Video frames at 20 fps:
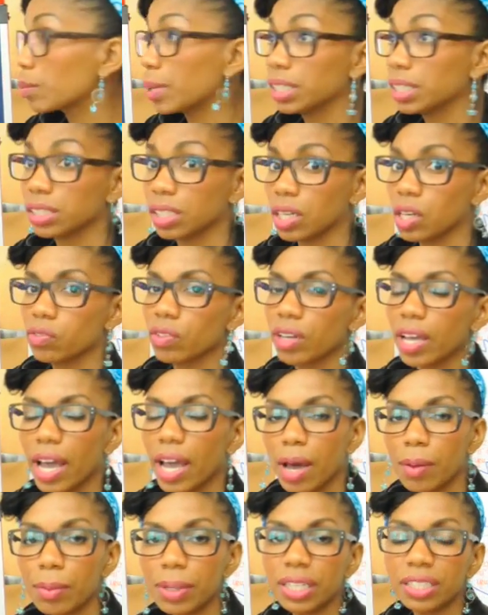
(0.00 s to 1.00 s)
myself,
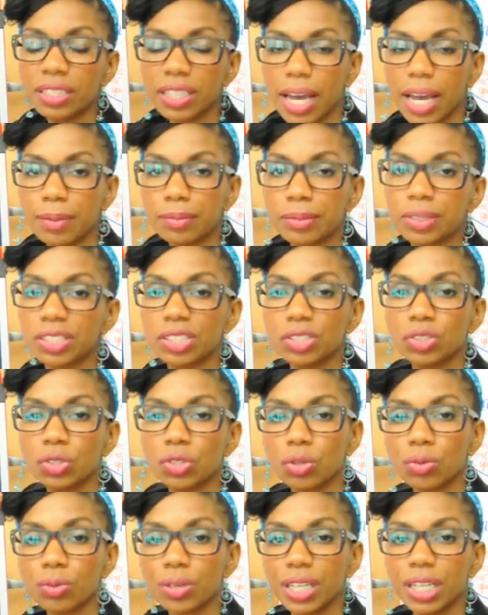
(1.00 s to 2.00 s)
how many times does
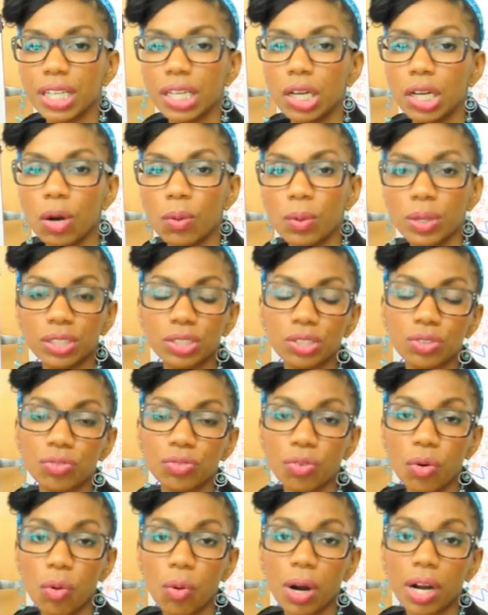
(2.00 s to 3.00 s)
3 go into
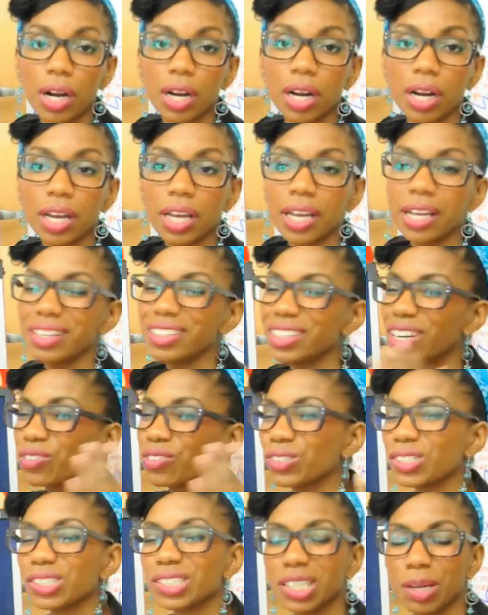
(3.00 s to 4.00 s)
4? Now
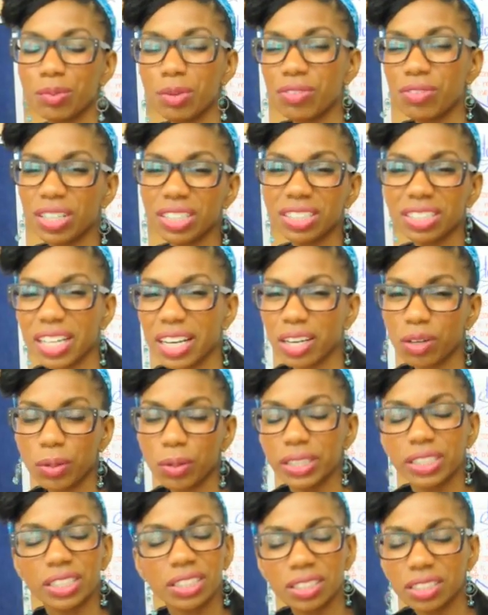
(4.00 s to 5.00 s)
for some of us, that
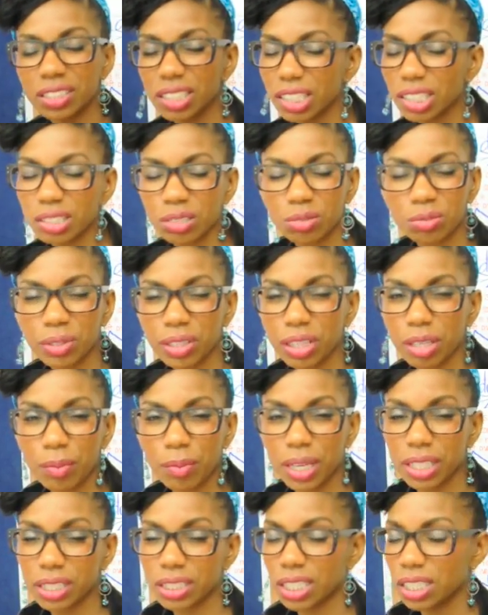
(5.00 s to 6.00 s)
question doesn't really
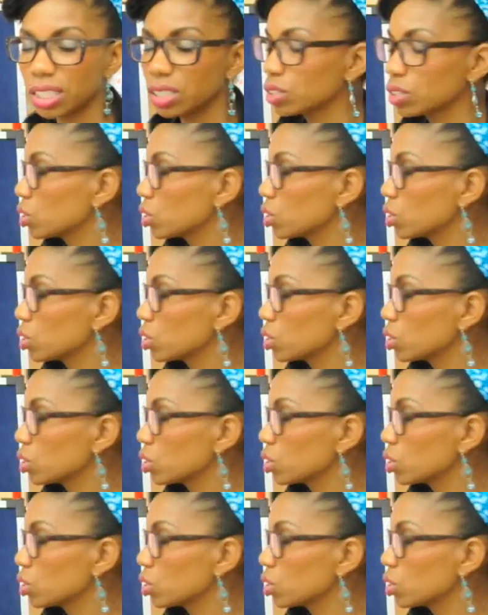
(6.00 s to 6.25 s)
make sense.